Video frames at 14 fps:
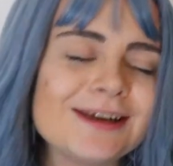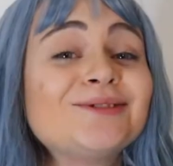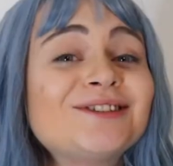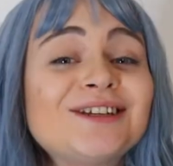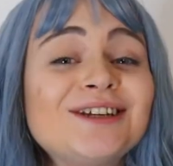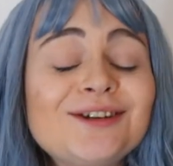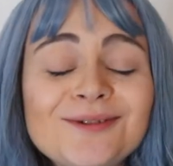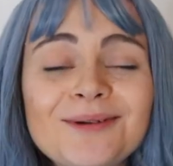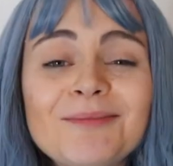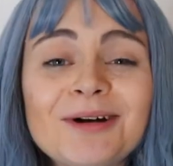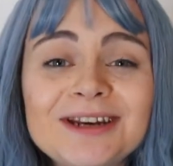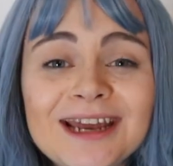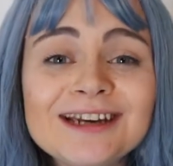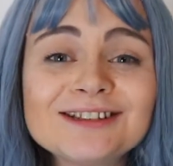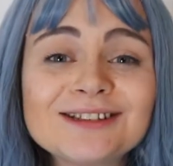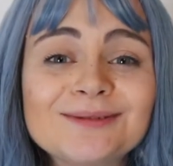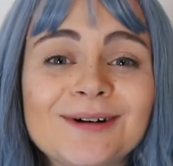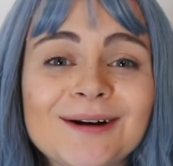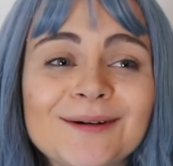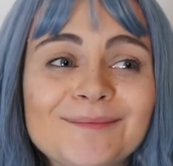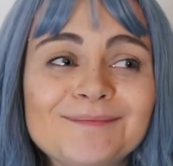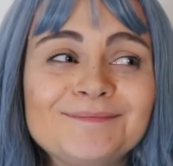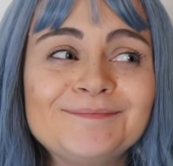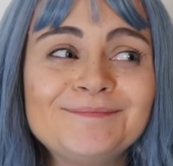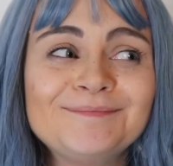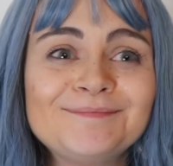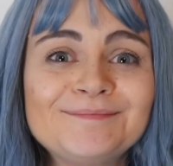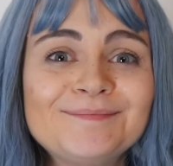We'll see you in my next one.
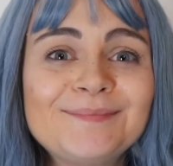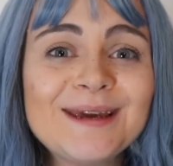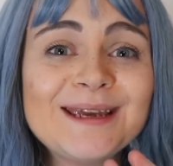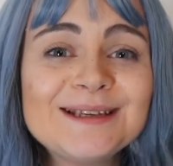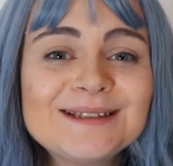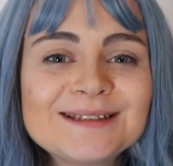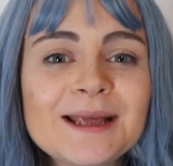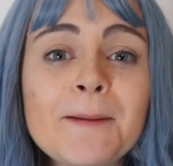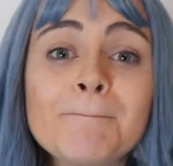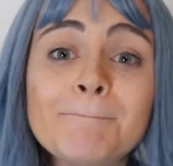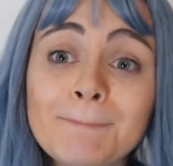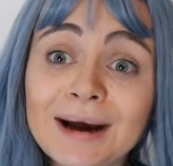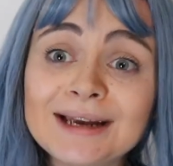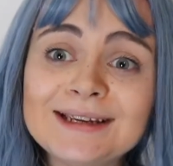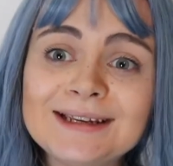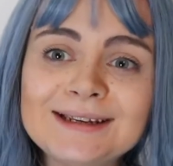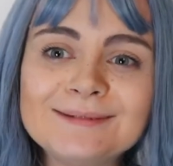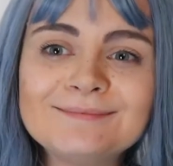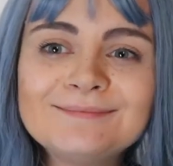Peace. Bye.